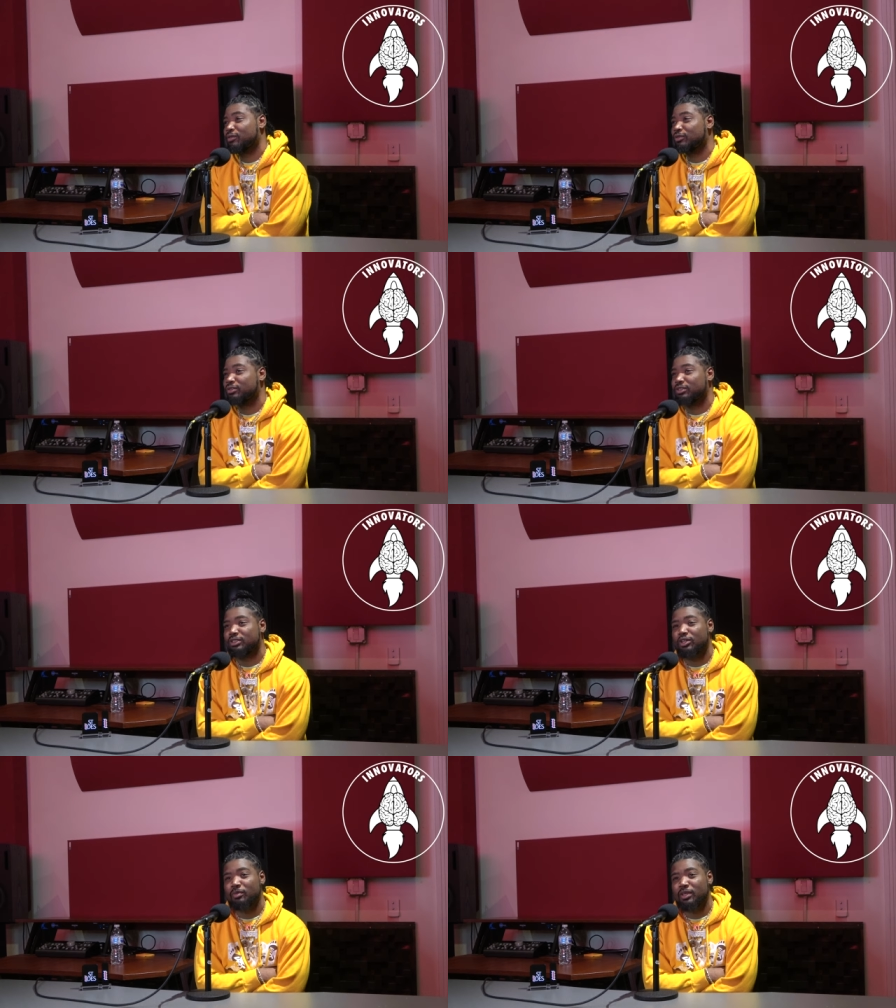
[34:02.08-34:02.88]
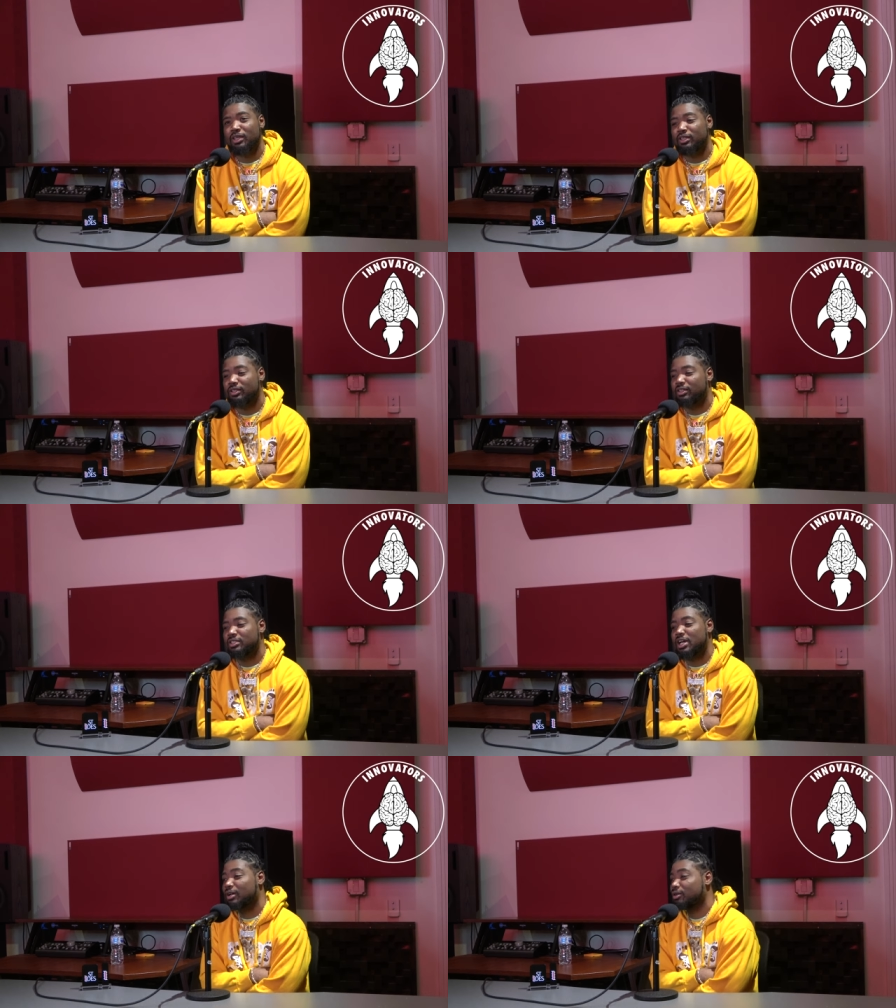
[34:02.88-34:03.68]
food is gonna be
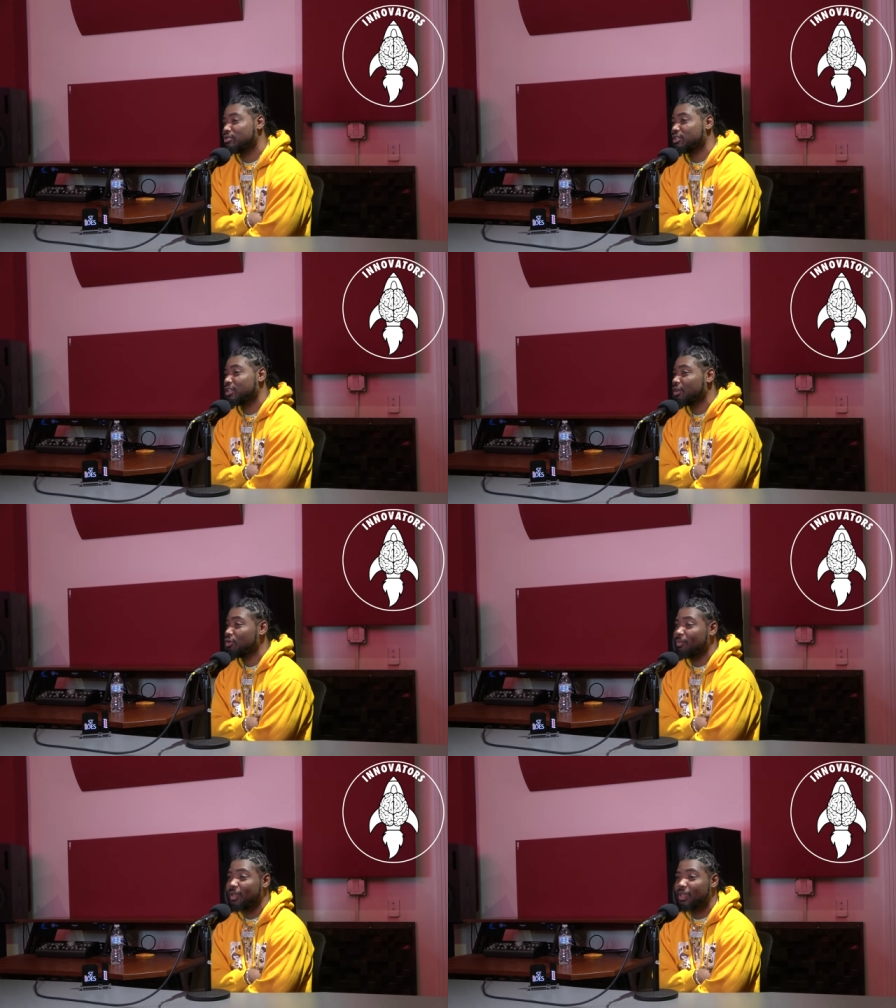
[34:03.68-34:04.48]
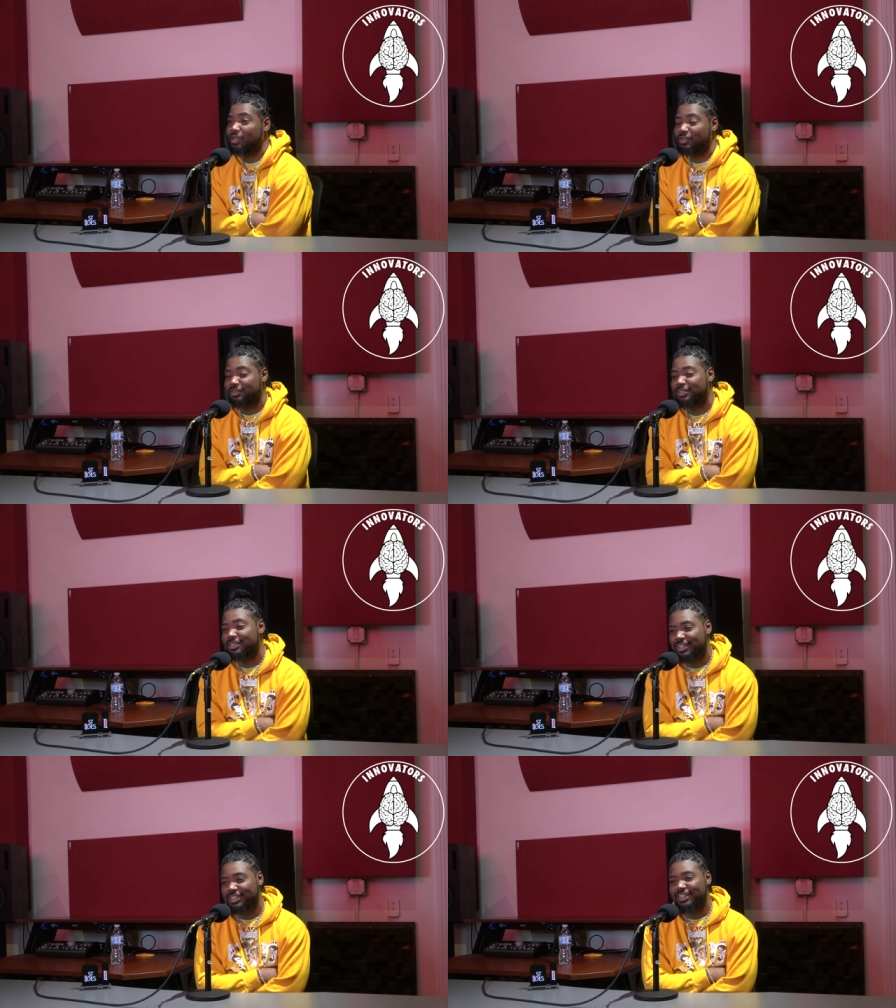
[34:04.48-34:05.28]
tacos, homemade.
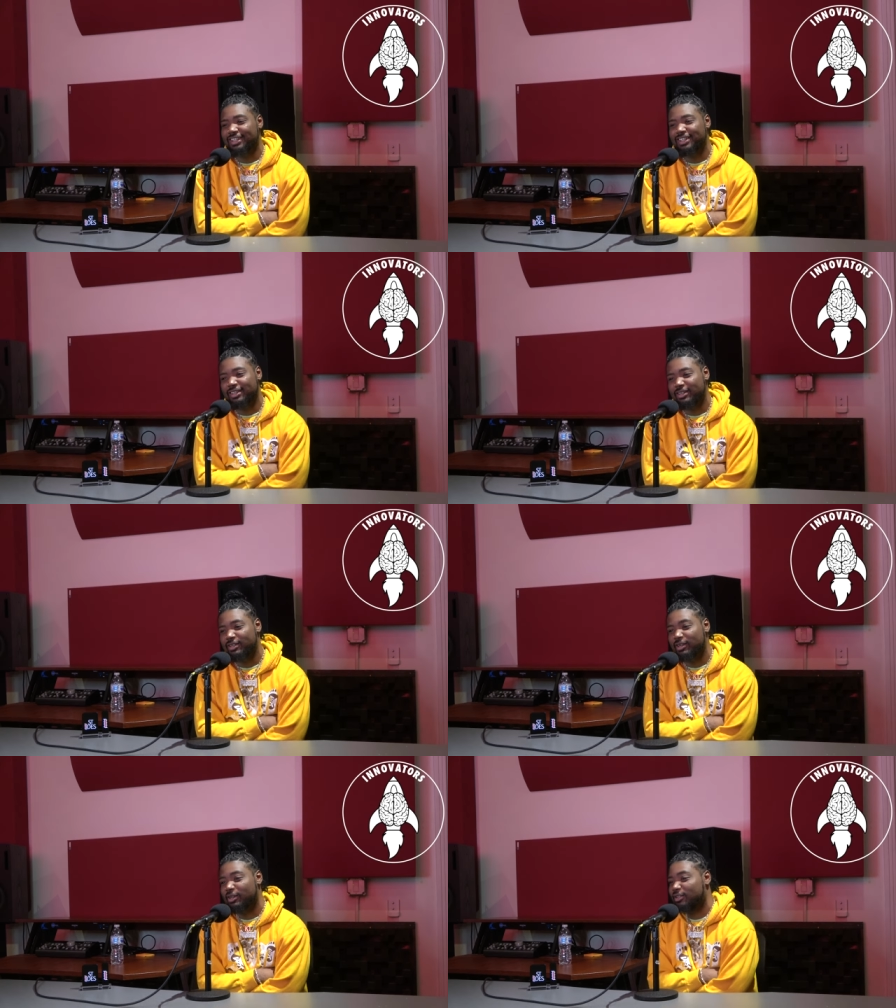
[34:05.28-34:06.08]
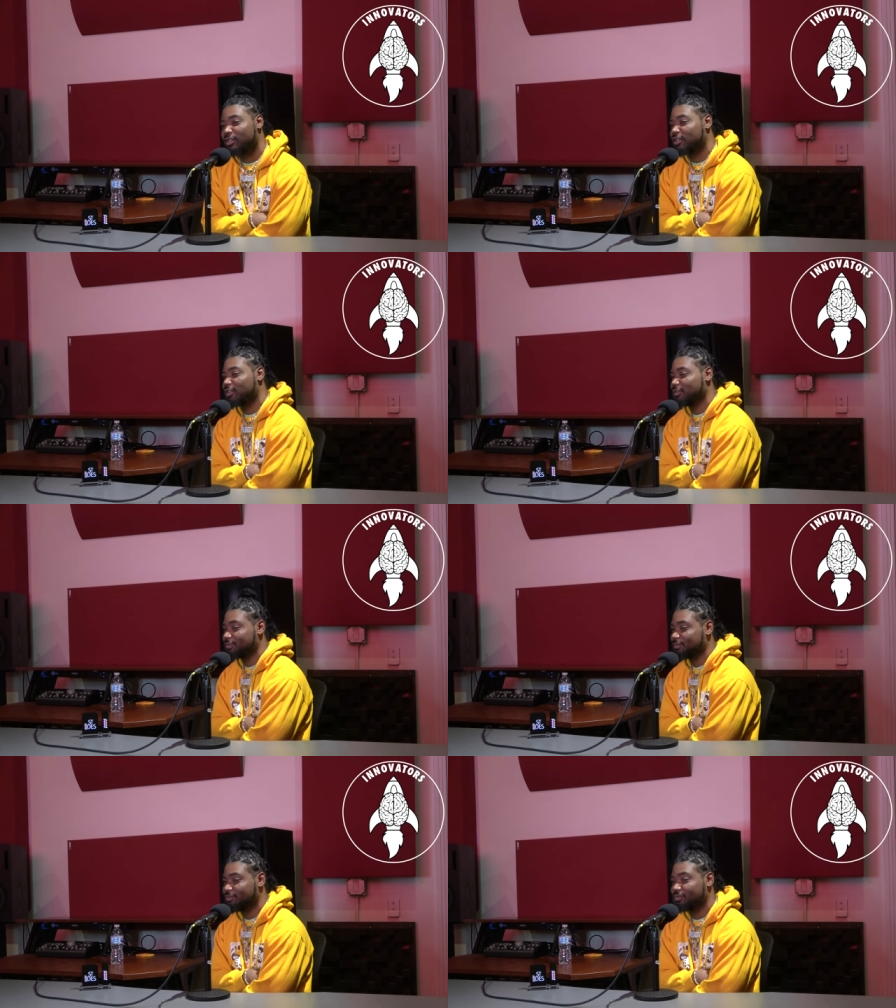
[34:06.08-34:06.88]
For real. Uh, on everything.
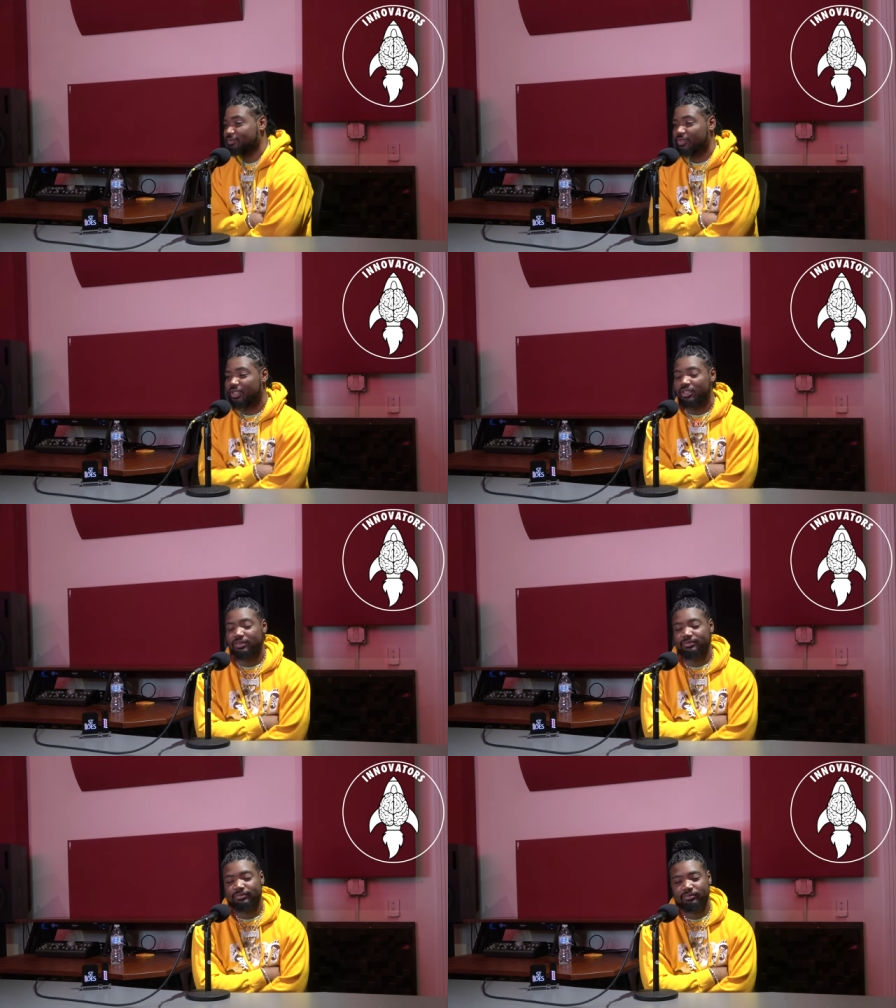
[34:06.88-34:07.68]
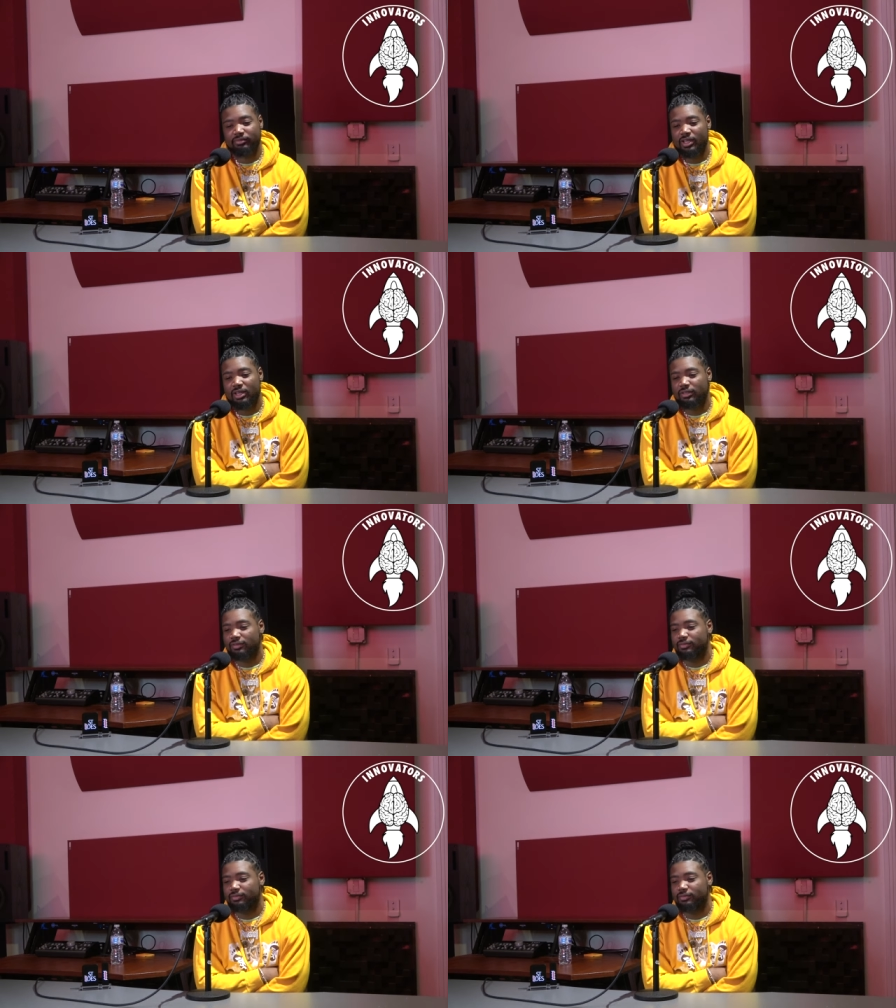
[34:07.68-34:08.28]
Like homemade yeah.